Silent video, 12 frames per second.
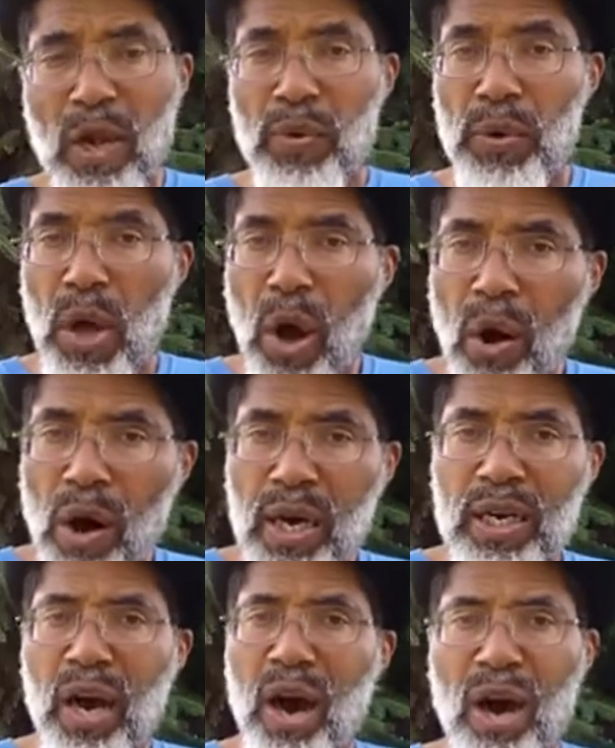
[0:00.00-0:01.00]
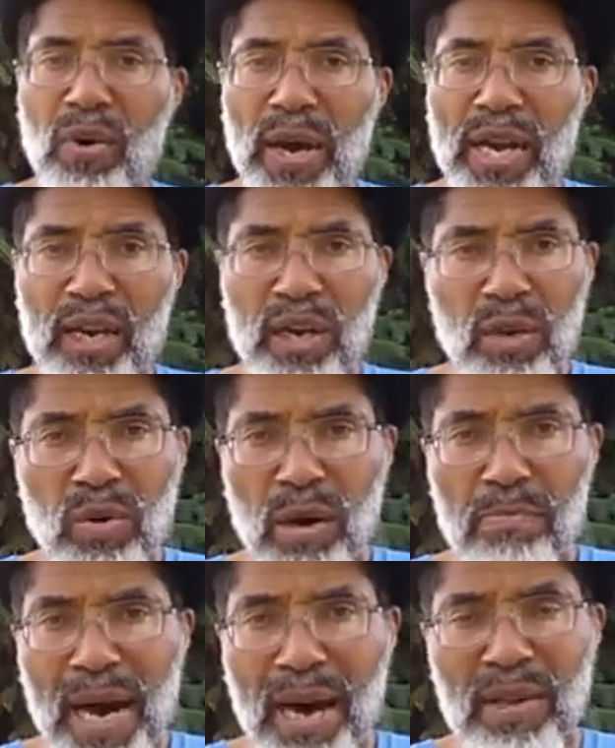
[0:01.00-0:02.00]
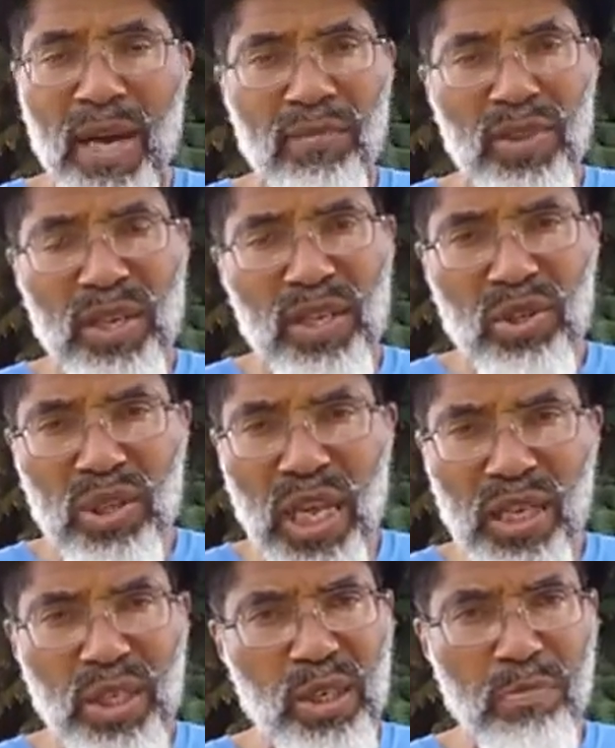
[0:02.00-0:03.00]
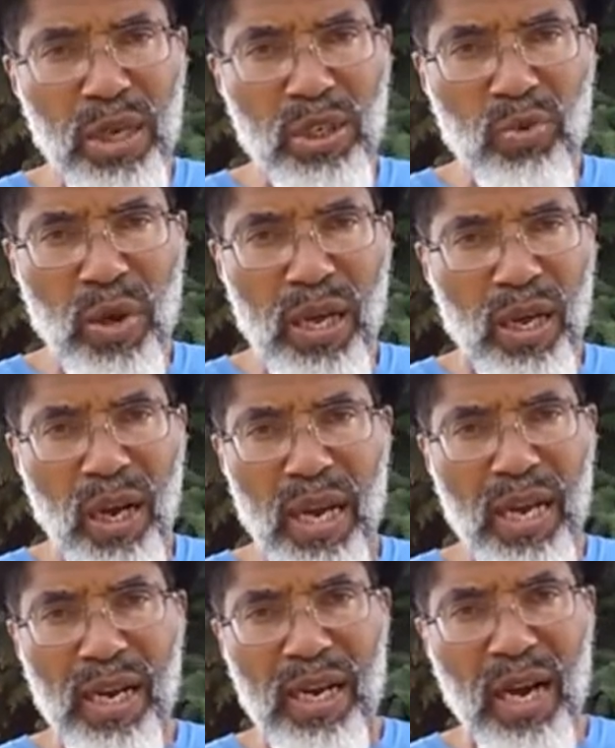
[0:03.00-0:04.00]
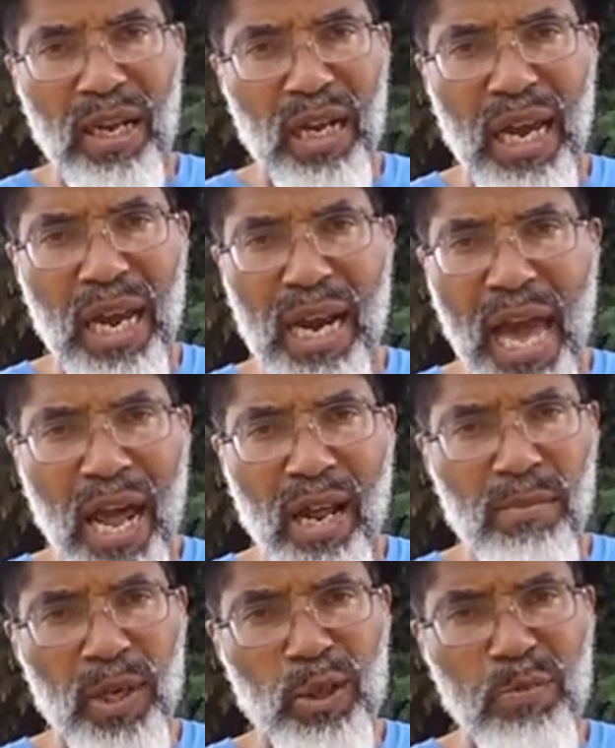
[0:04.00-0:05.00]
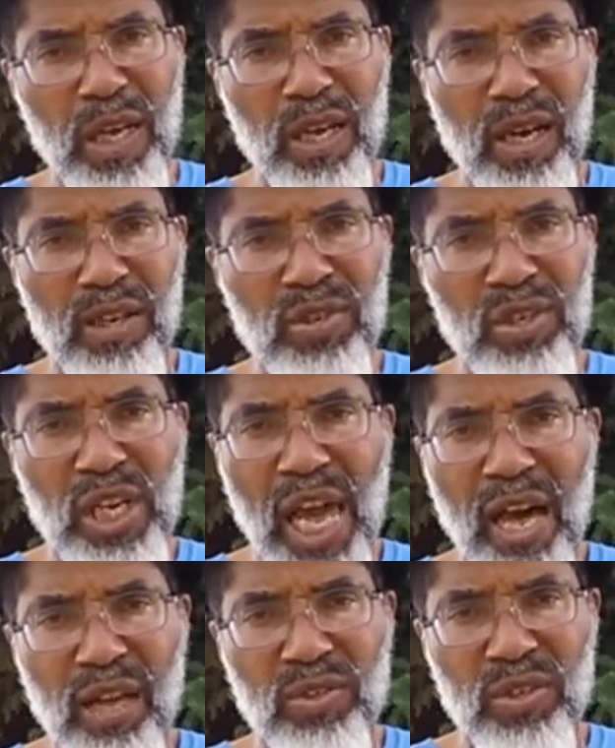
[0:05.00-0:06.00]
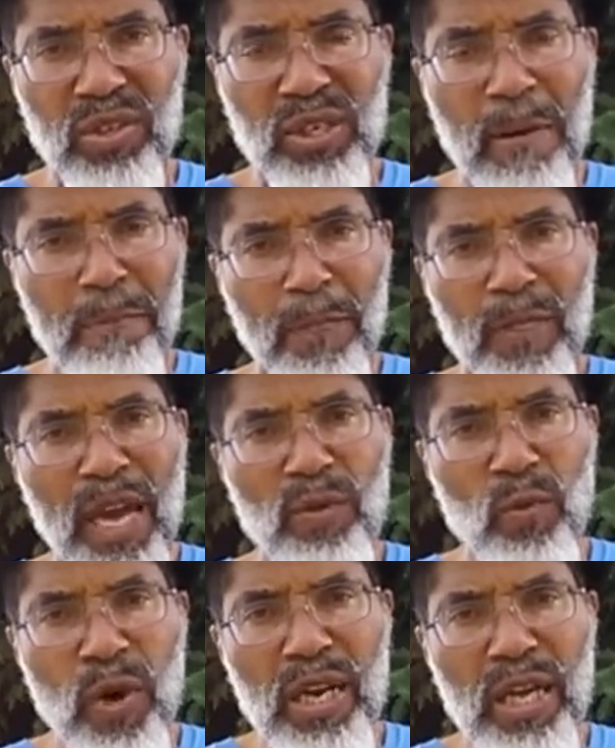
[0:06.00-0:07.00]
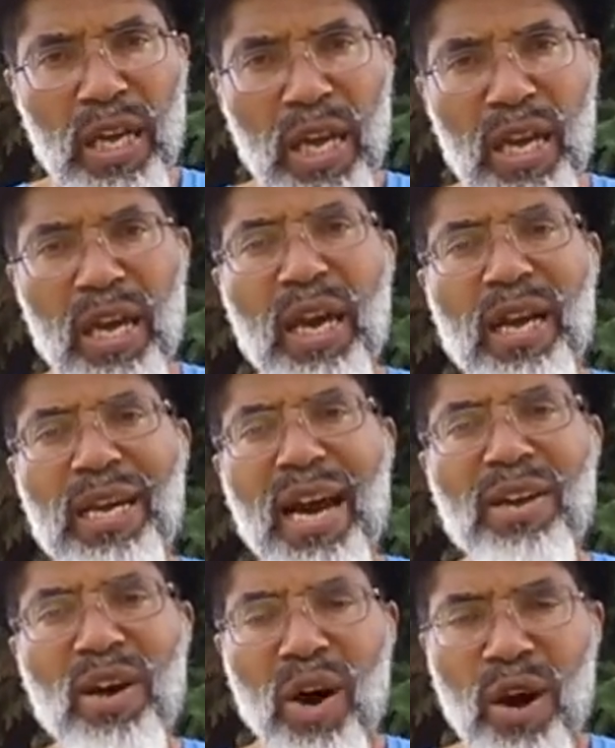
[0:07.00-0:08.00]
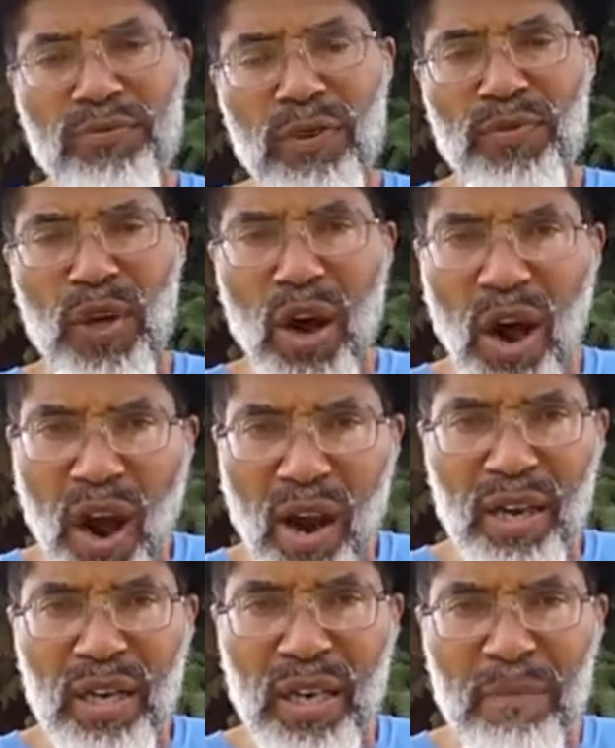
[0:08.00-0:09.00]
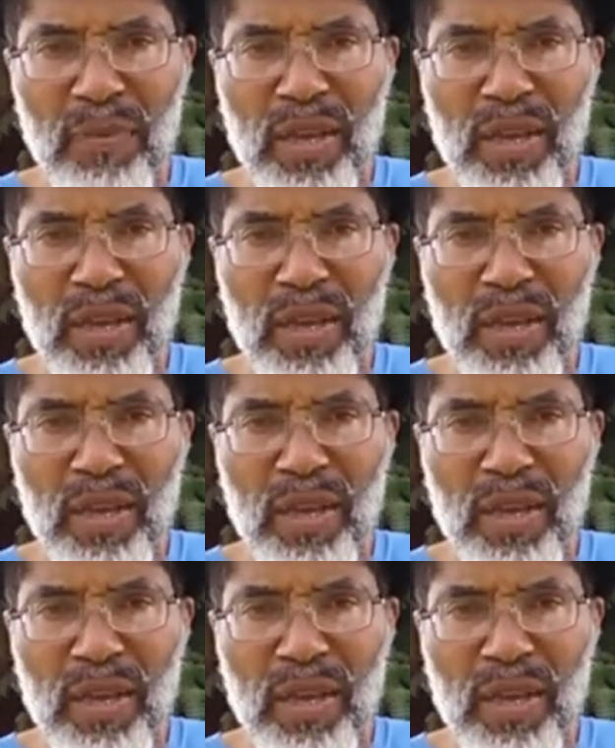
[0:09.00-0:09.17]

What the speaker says: Noah already knew about the distinction between clean and unclean animals because it tells us that when he got off of the ark,